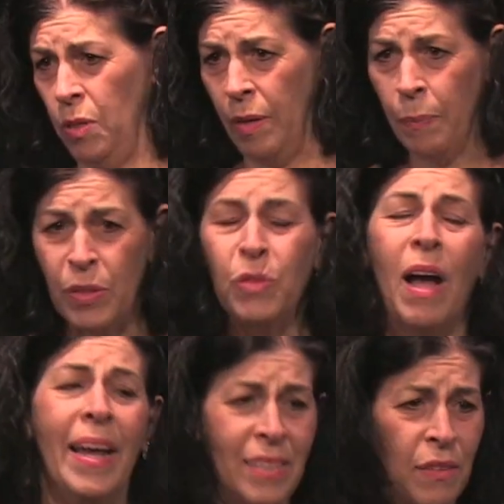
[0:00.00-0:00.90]
doing, but
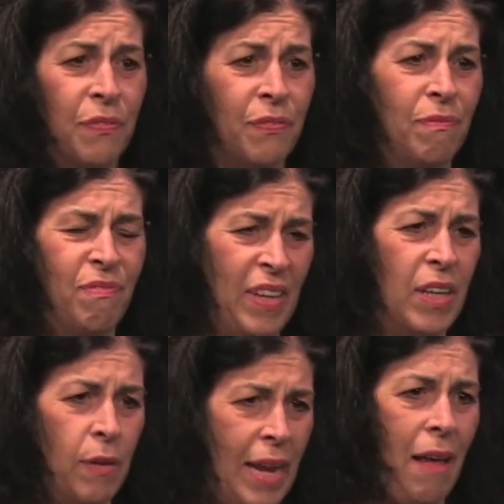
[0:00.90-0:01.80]
trying to
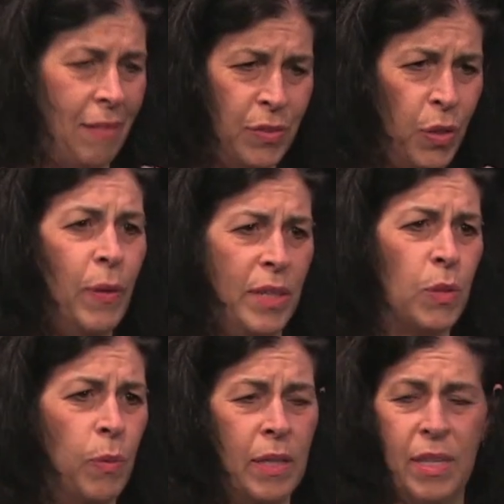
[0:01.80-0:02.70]
figure it out and do it as
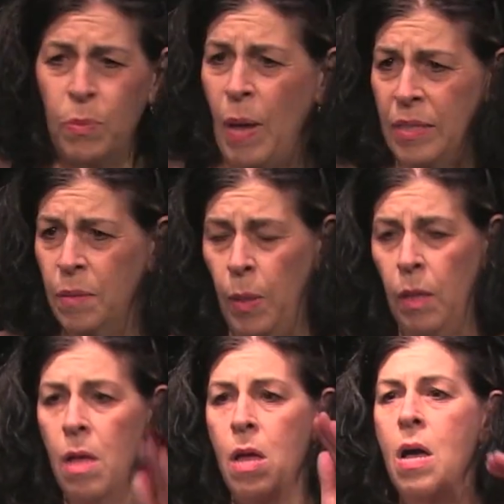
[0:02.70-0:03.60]
quickly as
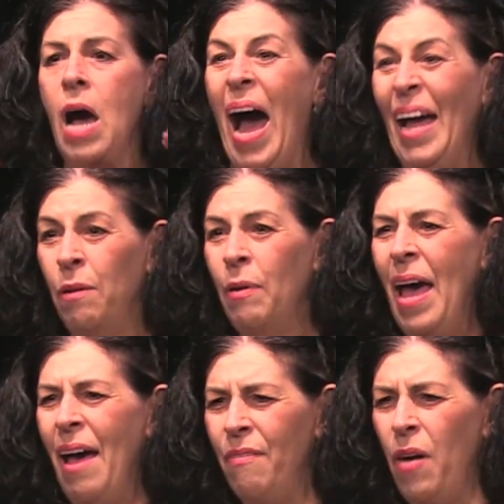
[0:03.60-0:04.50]
possible. I don't
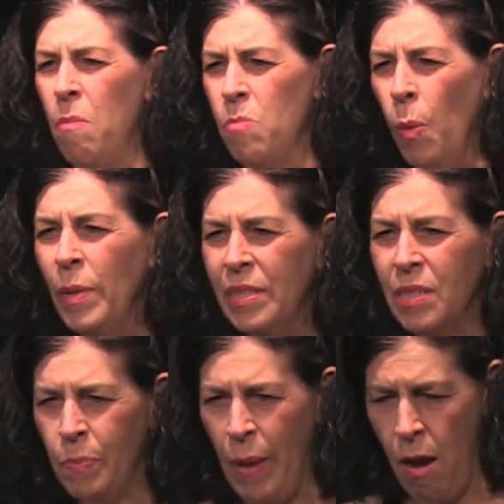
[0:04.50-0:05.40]
have a moment
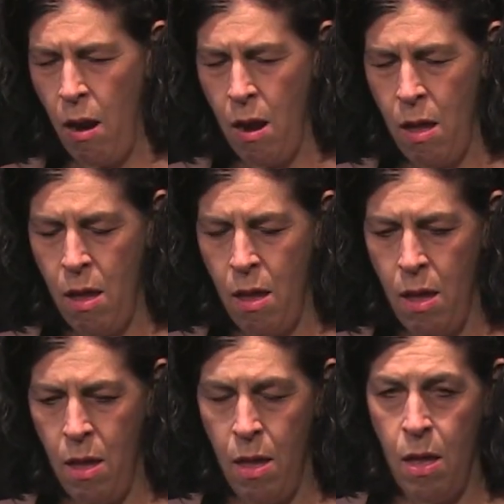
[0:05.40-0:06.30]
to spare.
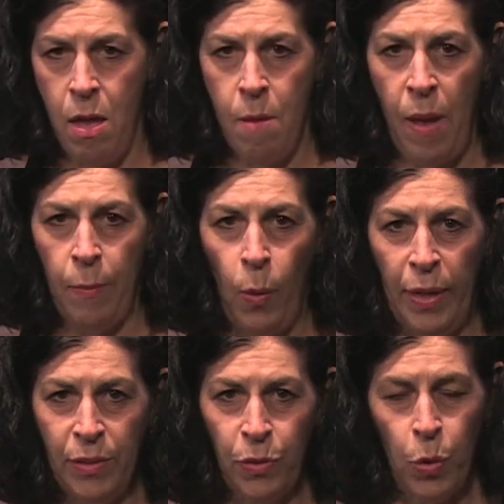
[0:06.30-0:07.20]
My
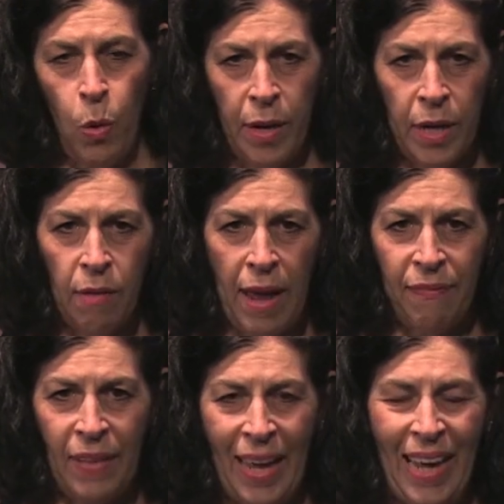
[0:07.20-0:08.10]
mornings are
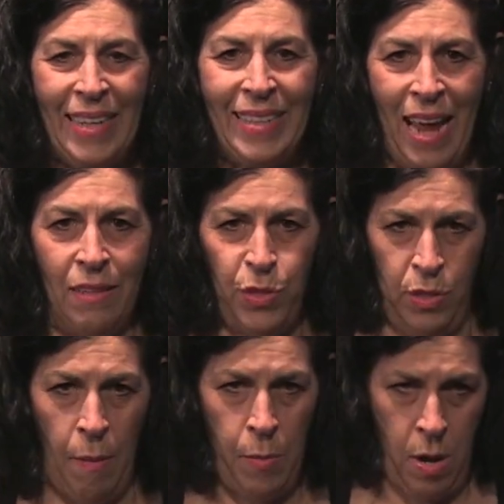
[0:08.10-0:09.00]
choreographed like a dance
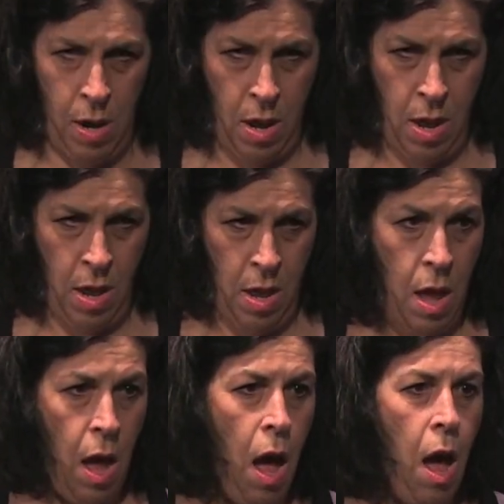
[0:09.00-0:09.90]
number.
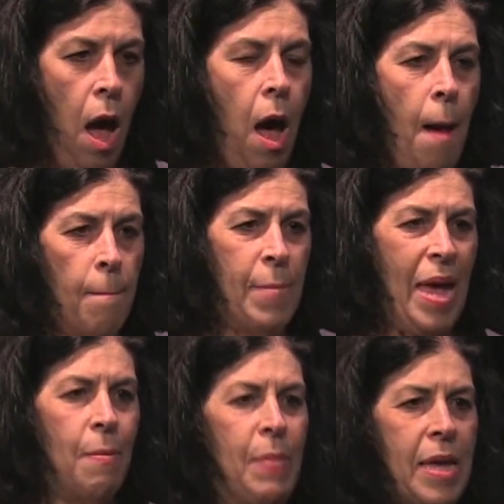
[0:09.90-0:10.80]

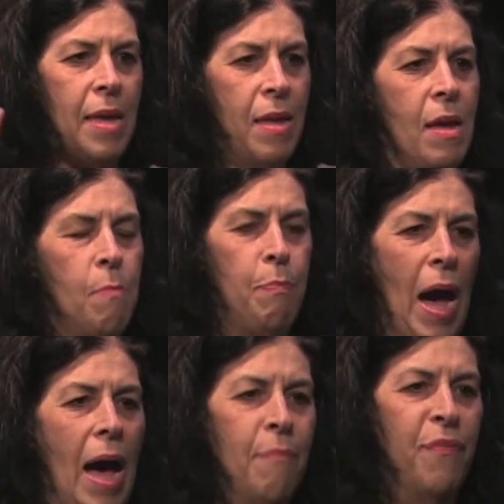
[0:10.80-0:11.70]
Maybe
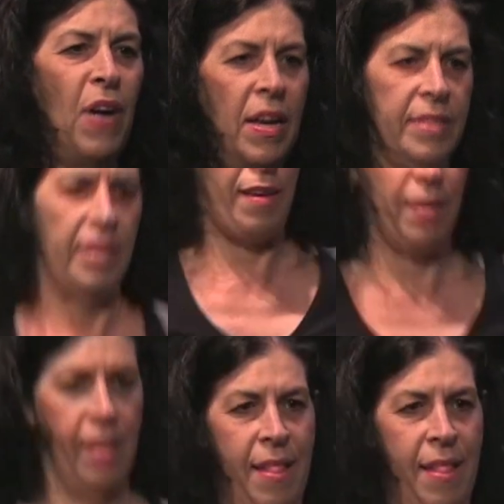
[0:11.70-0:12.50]
Bob Fosse.